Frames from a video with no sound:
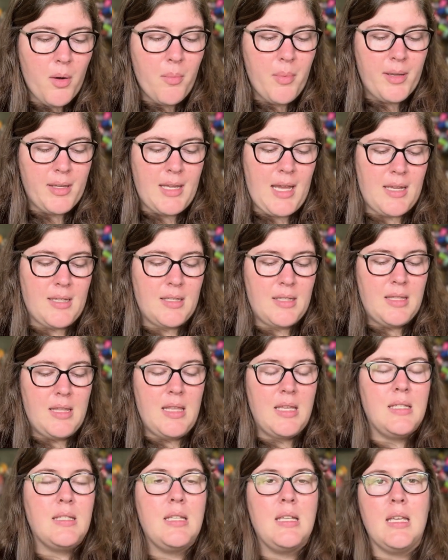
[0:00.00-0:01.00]
But yes,
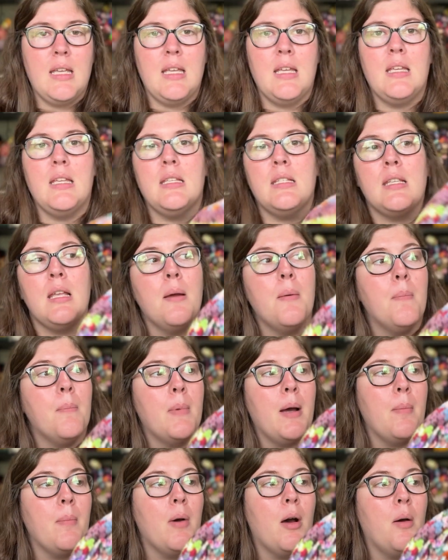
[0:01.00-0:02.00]
this is
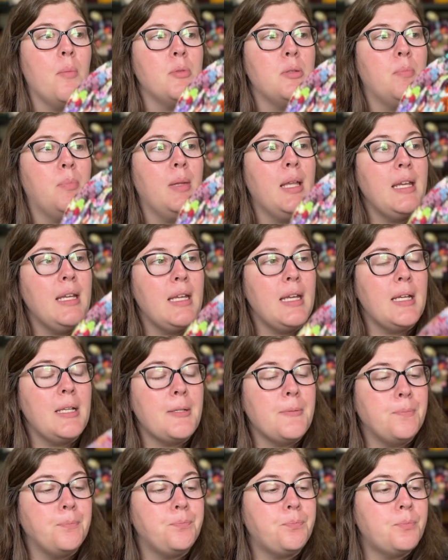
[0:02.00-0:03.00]
my mom's blanket,
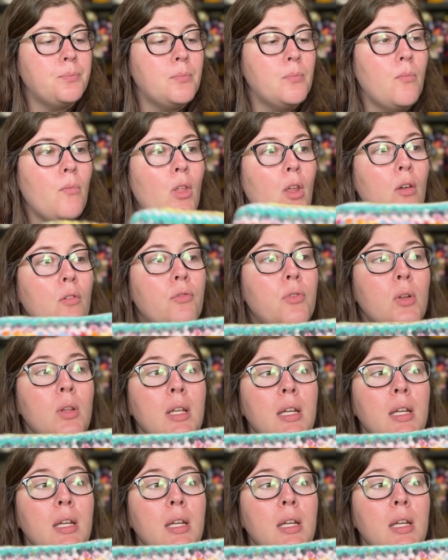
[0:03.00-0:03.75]
fully